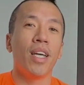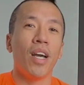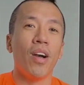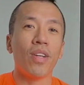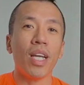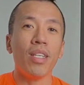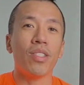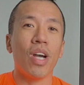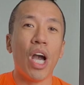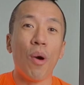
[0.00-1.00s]
Okay,
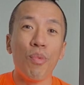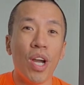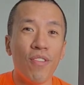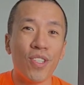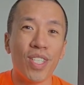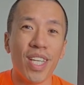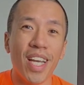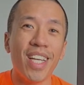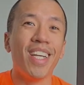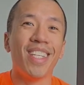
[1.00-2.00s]
so I hope you have a good
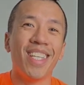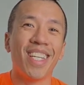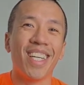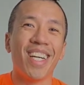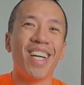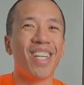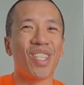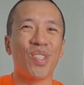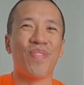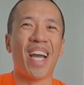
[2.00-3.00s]
day. Take care.
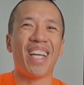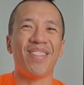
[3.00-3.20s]
Goodbye.